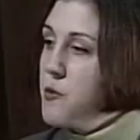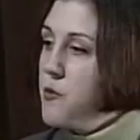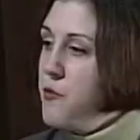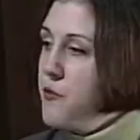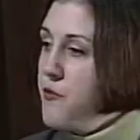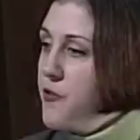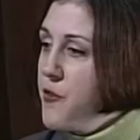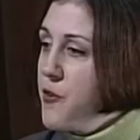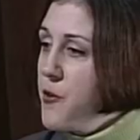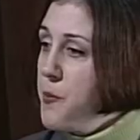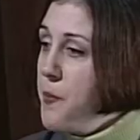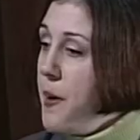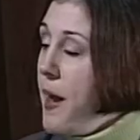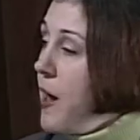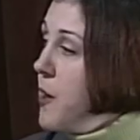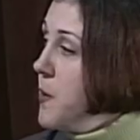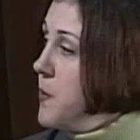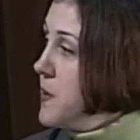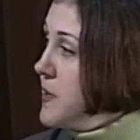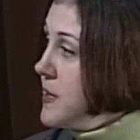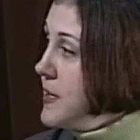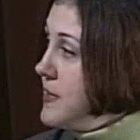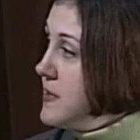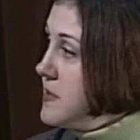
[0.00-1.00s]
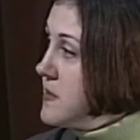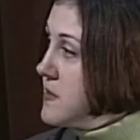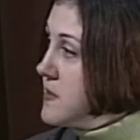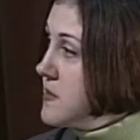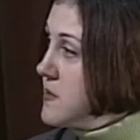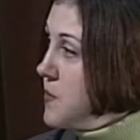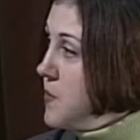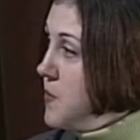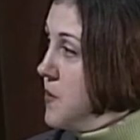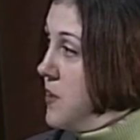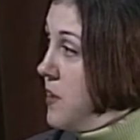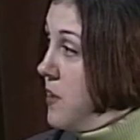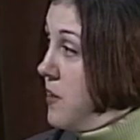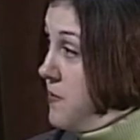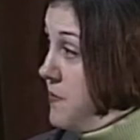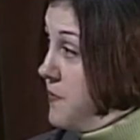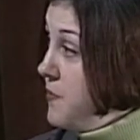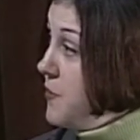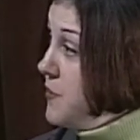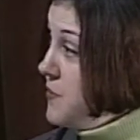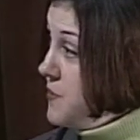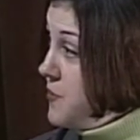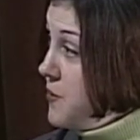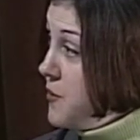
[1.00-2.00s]
feel powerless or are
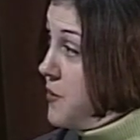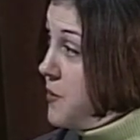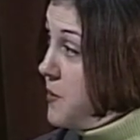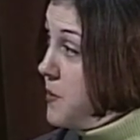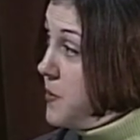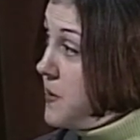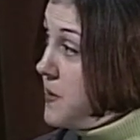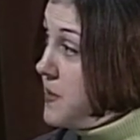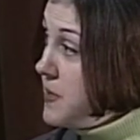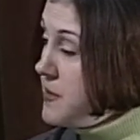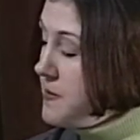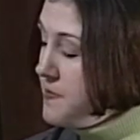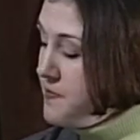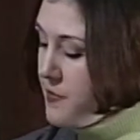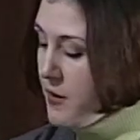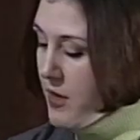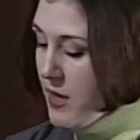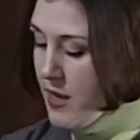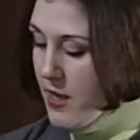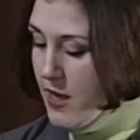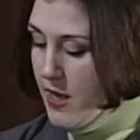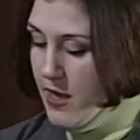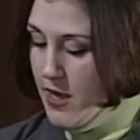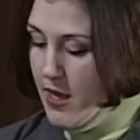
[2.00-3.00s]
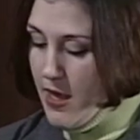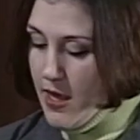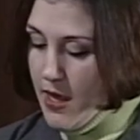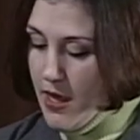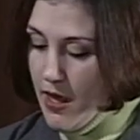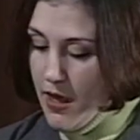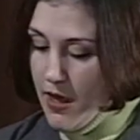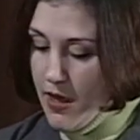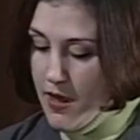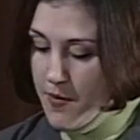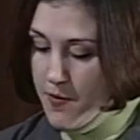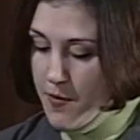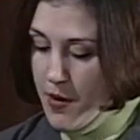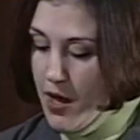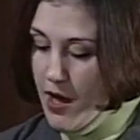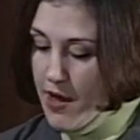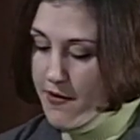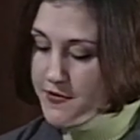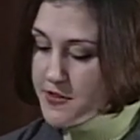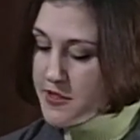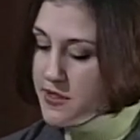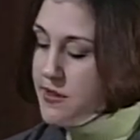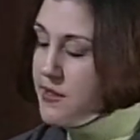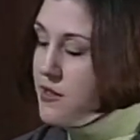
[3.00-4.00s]
vulnerable.
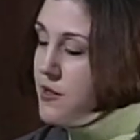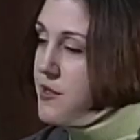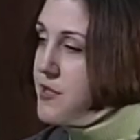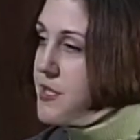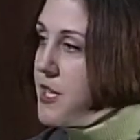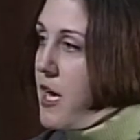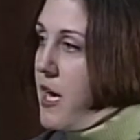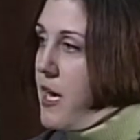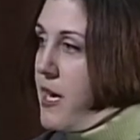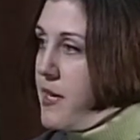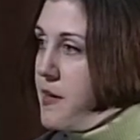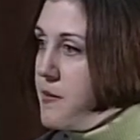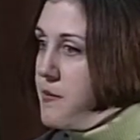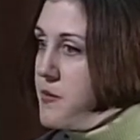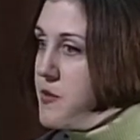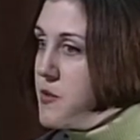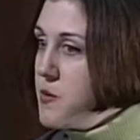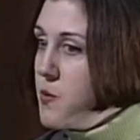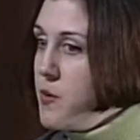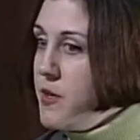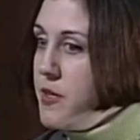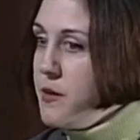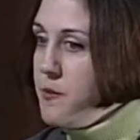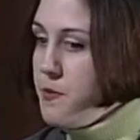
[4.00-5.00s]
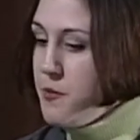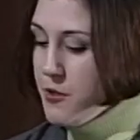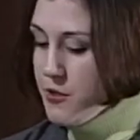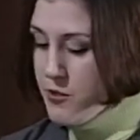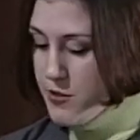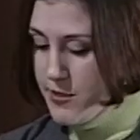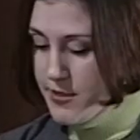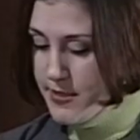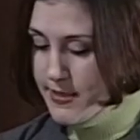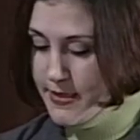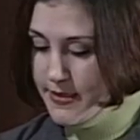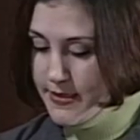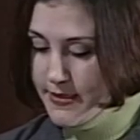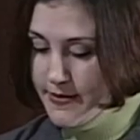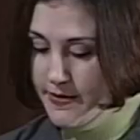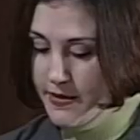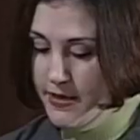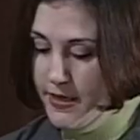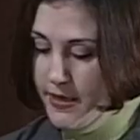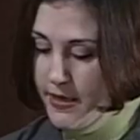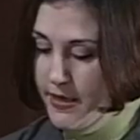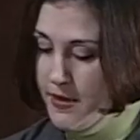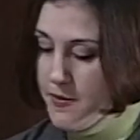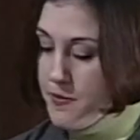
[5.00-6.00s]
Often there are times when a person
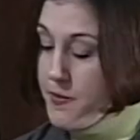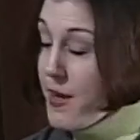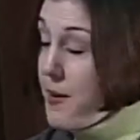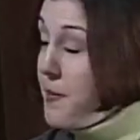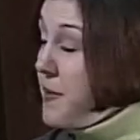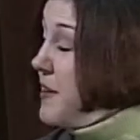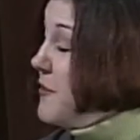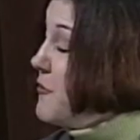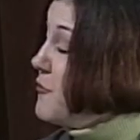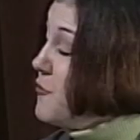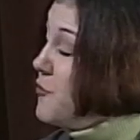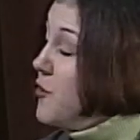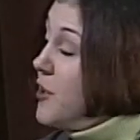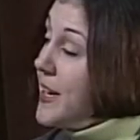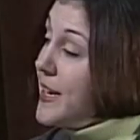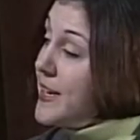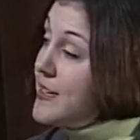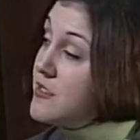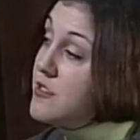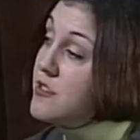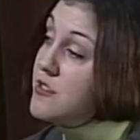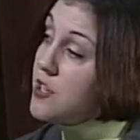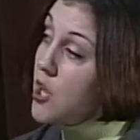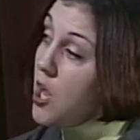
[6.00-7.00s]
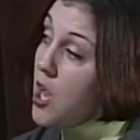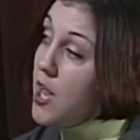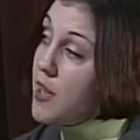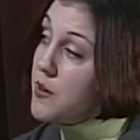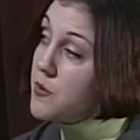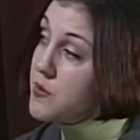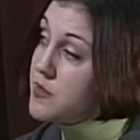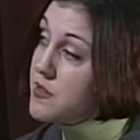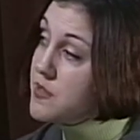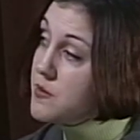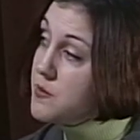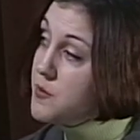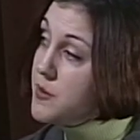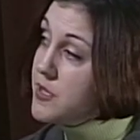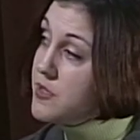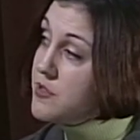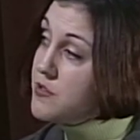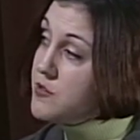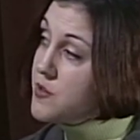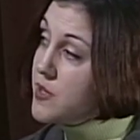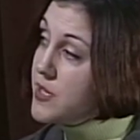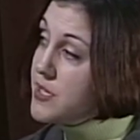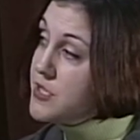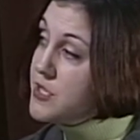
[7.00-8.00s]
may be afraid to talk with
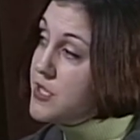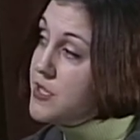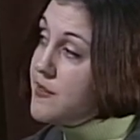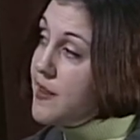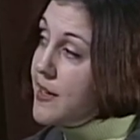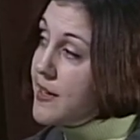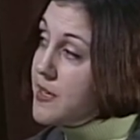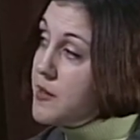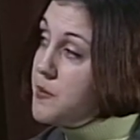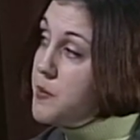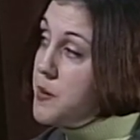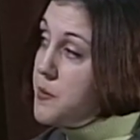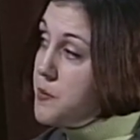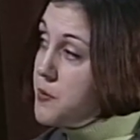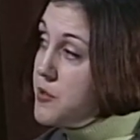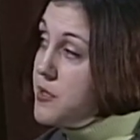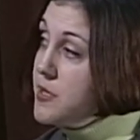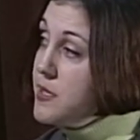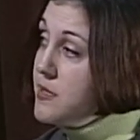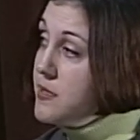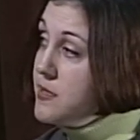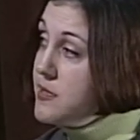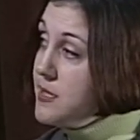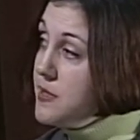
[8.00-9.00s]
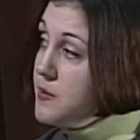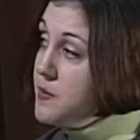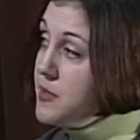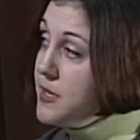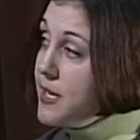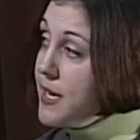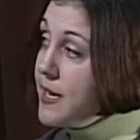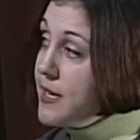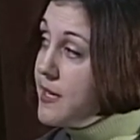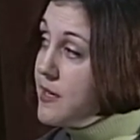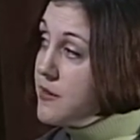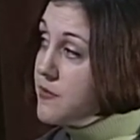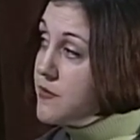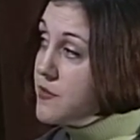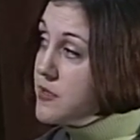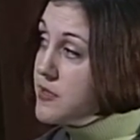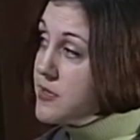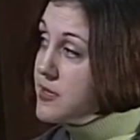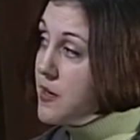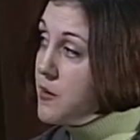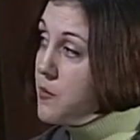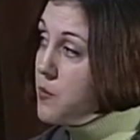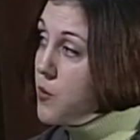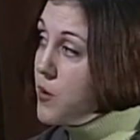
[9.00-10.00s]
administration. That can be pretty intimidating for
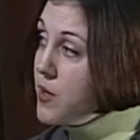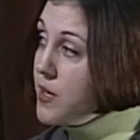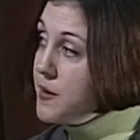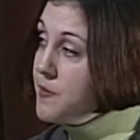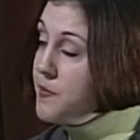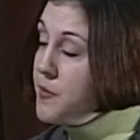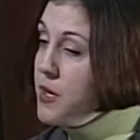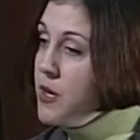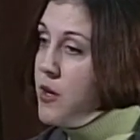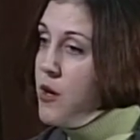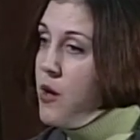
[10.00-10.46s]
someone,